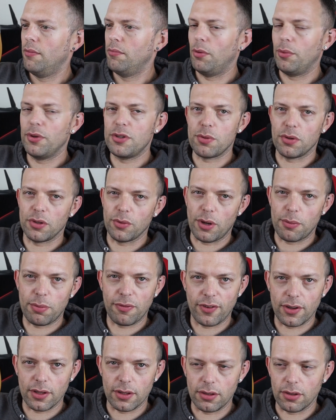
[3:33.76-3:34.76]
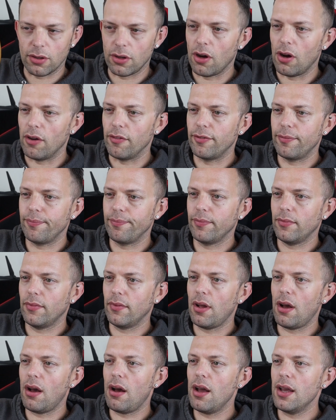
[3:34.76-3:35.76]
But which one do I prefer the look of?
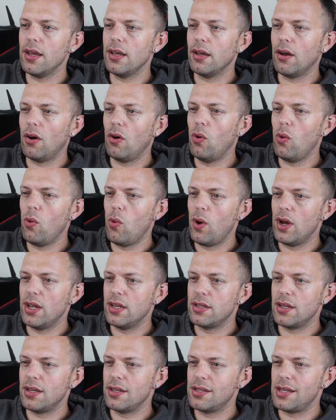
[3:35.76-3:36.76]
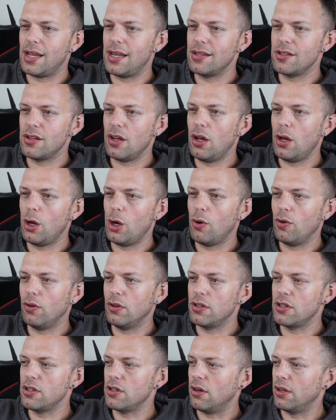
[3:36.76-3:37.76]
I always tend to err on
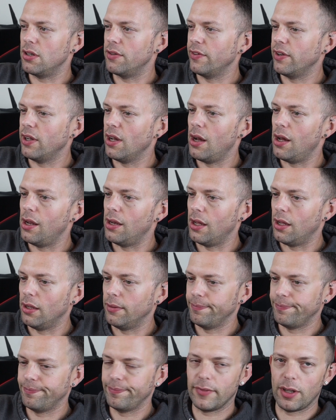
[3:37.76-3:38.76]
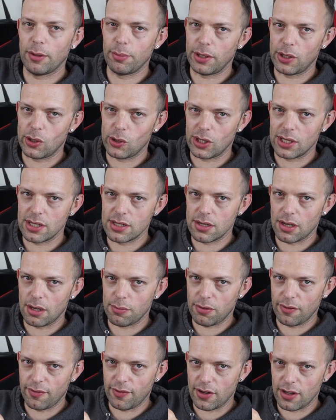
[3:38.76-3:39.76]
the side of colour. I'll be honest, I
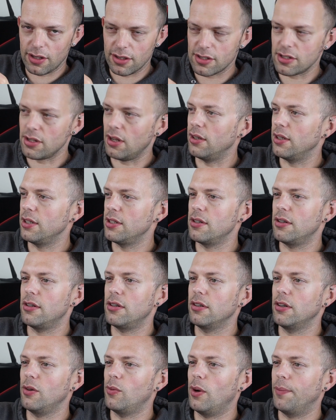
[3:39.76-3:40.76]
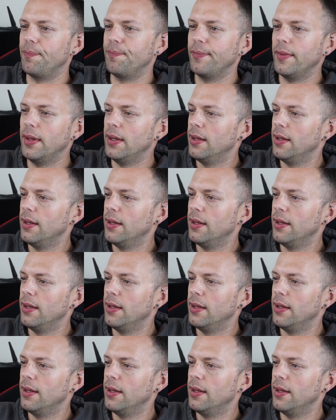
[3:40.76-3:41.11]
prefer the slightly darker one.